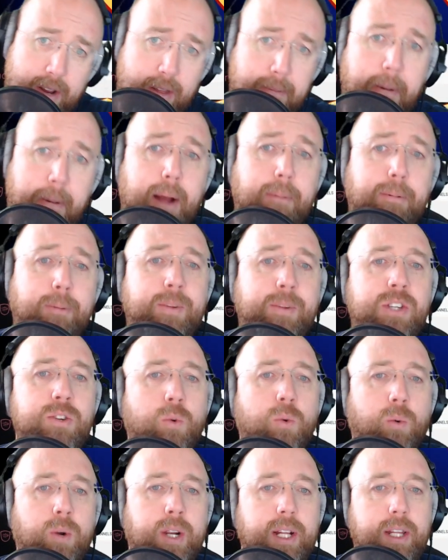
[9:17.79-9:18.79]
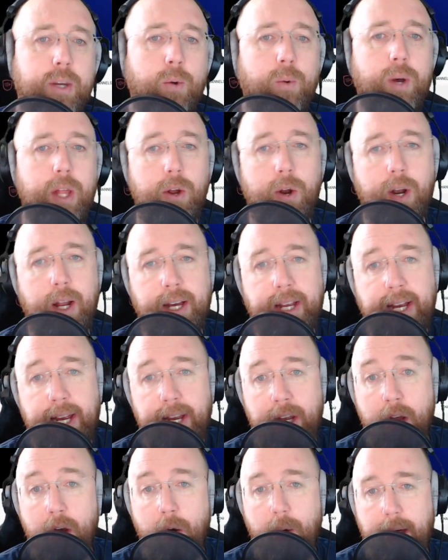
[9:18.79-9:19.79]
The problem isn't really whether or not I
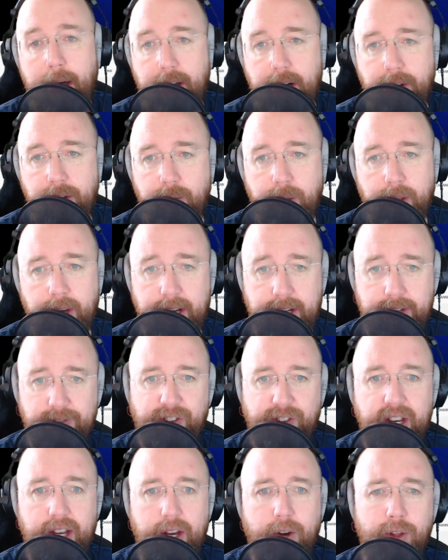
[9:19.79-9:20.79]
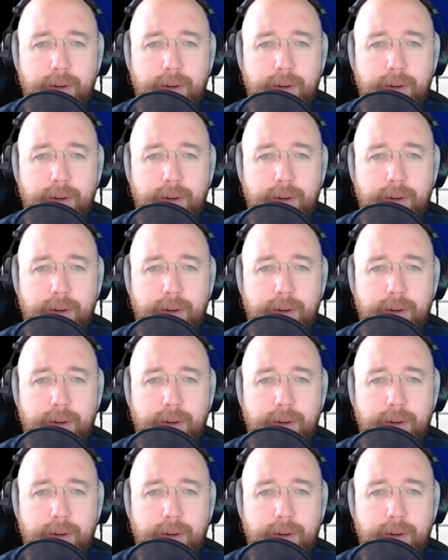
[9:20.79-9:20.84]
know how to do the next video.